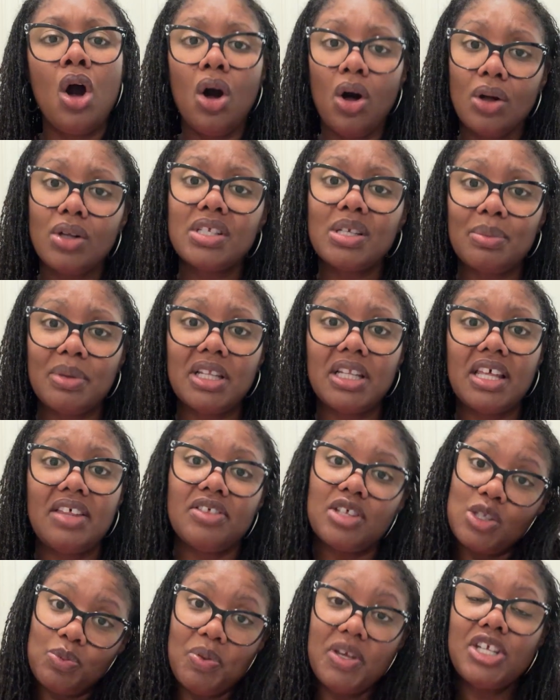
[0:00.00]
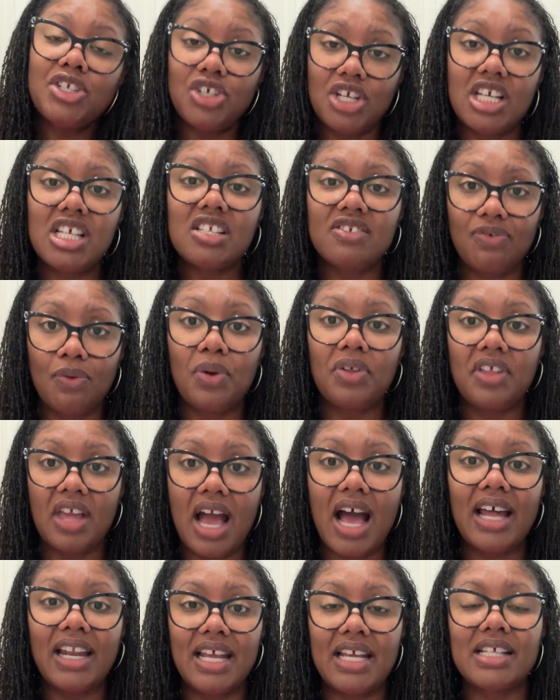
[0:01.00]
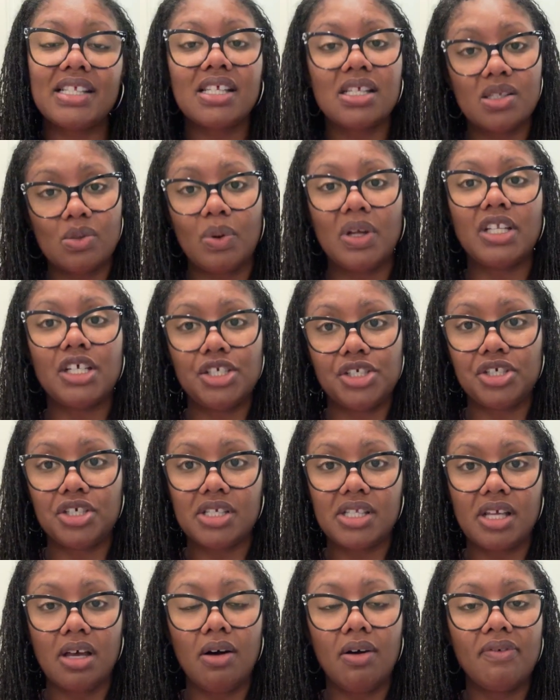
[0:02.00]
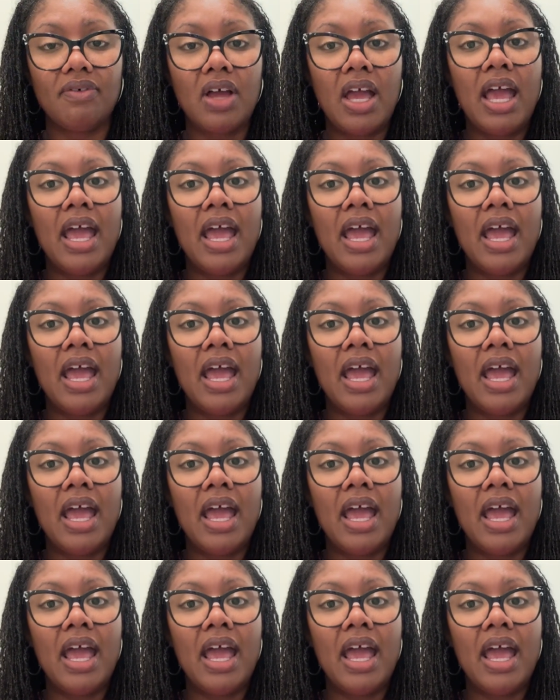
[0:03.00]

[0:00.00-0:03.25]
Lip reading: ultimately the speech is for the audience as well as yourself.